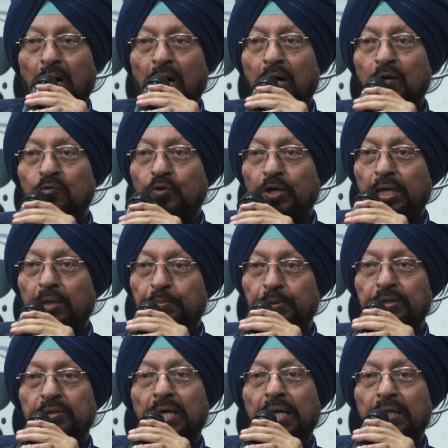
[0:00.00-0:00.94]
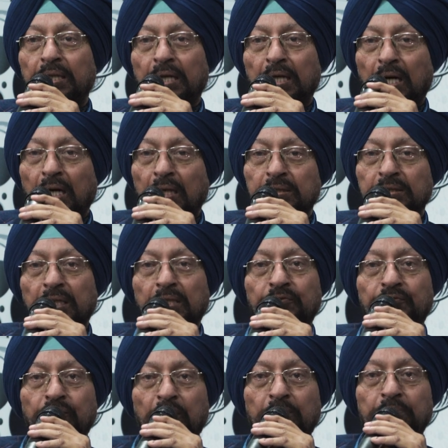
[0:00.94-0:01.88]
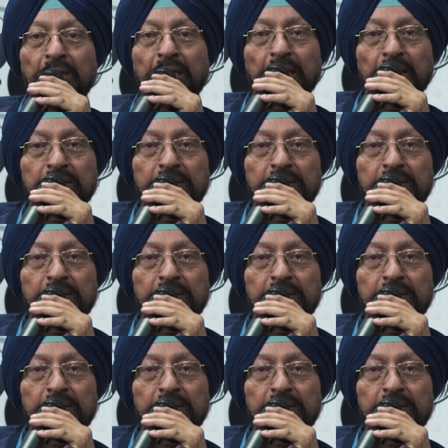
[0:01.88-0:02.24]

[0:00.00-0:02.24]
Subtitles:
Are we representing ourselves from the